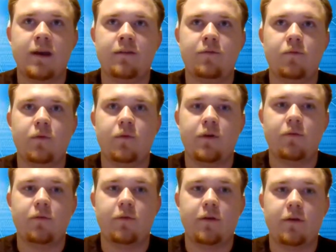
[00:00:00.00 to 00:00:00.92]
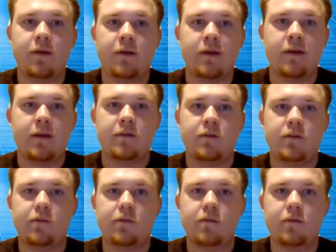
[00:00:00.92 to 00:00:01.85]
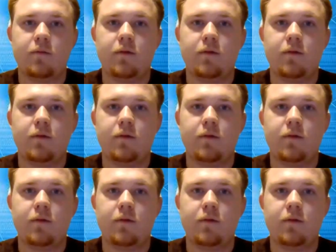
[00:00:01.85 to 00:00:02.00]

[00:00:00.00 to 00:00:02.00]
kind of where we're just,